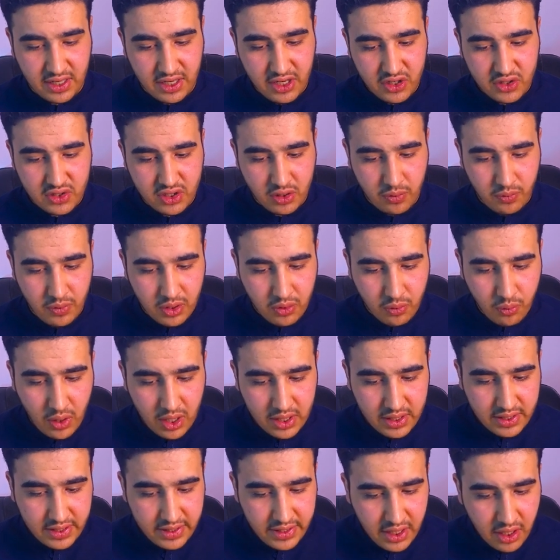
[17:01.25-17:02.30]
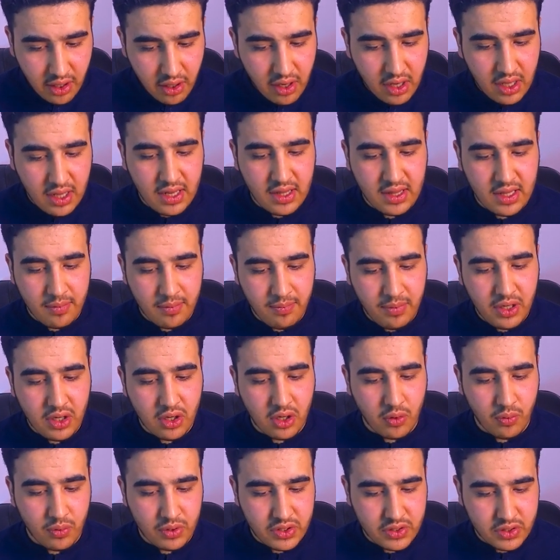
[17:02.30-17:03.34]
connection with what? DR and the
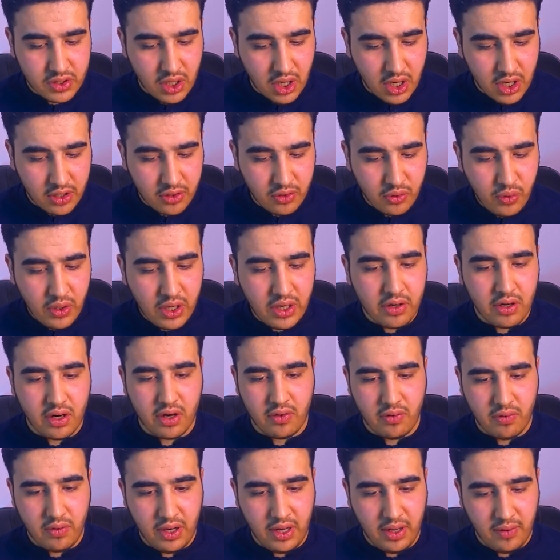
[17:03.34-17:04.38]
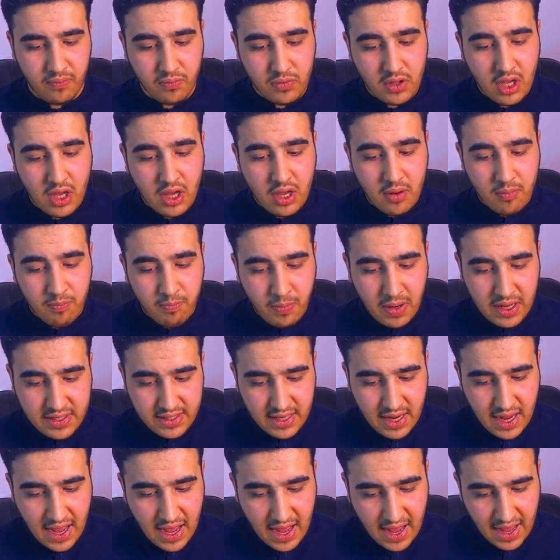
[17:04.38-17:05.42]
BDR, which is R2 and R3,
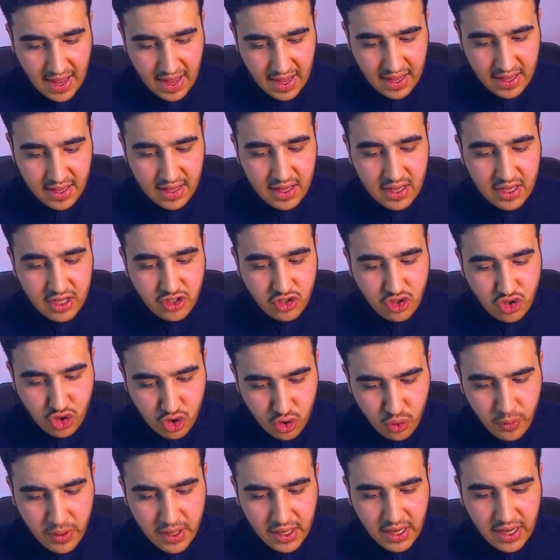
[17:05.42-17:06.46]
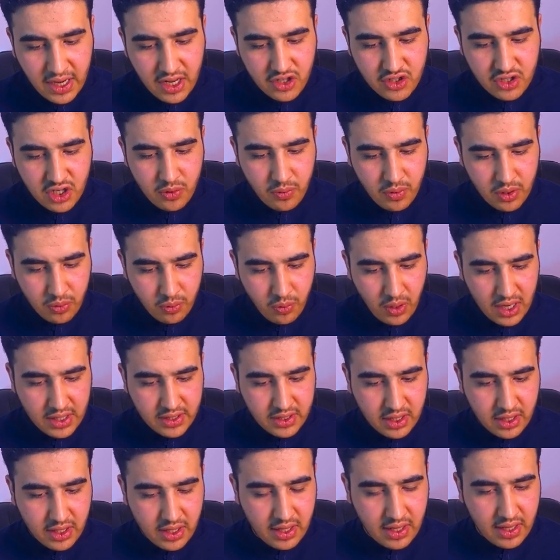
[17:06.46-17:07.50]
but two-way connection with
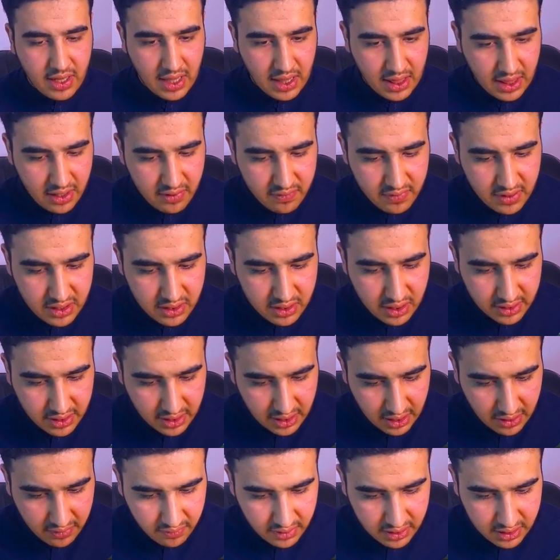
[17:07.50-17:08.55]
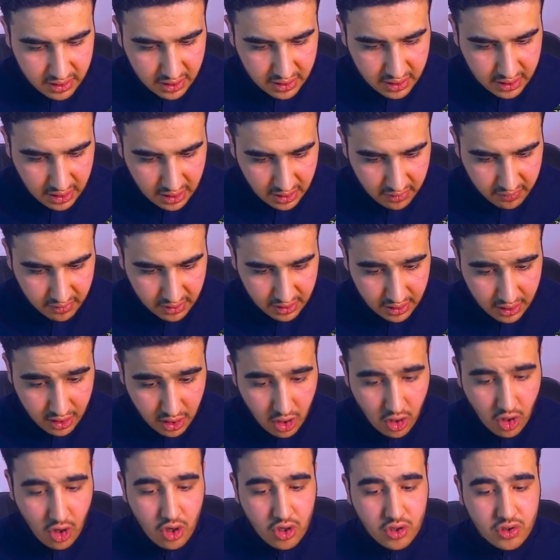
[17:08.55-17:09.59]
what? 11.11.11.
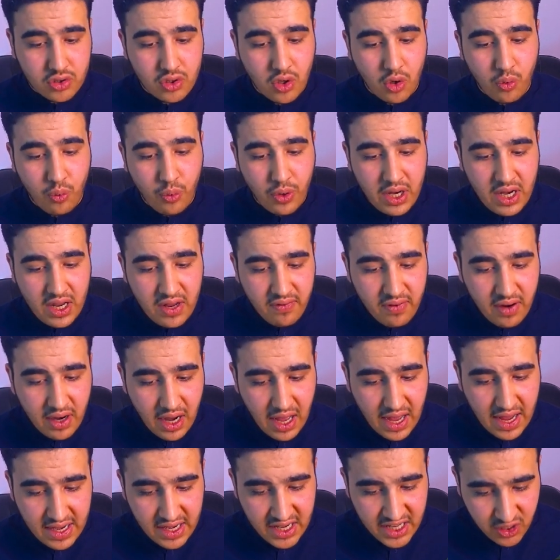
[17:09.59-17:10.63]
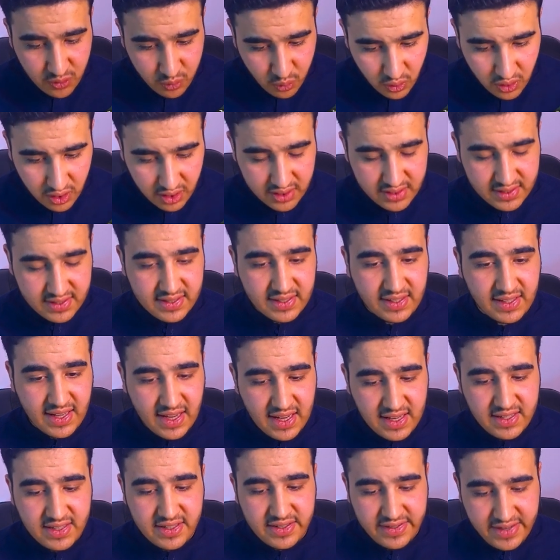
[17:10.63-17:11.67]
So whenever a networks
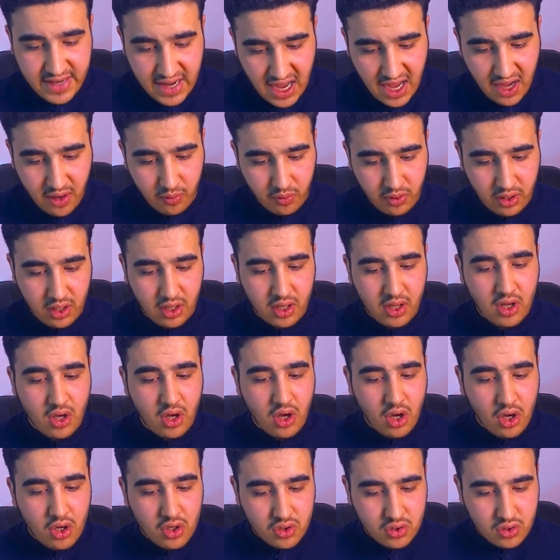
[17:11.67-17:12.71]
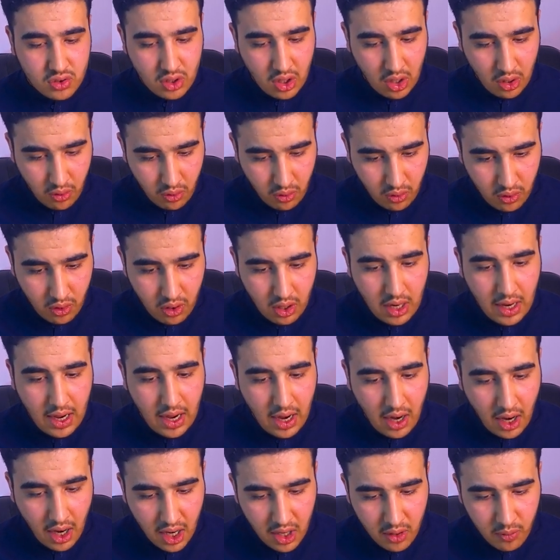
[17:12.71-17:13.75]
get down, so
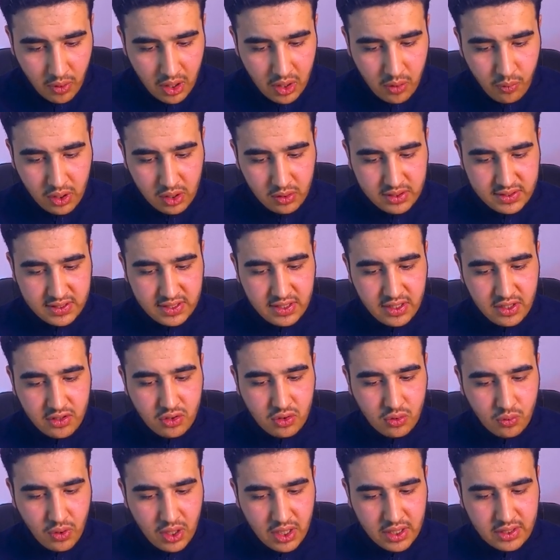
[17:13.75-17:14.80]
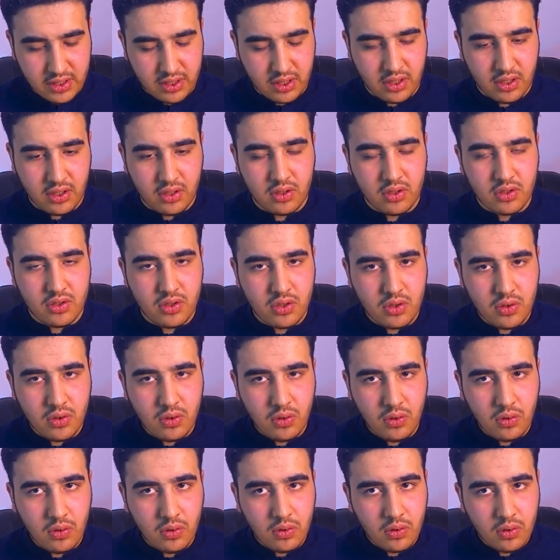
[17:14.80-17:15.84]
R1 will send it to what?
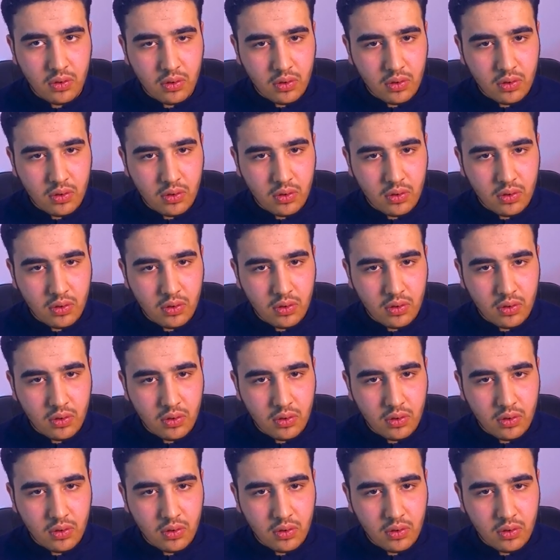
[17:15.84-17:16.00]
To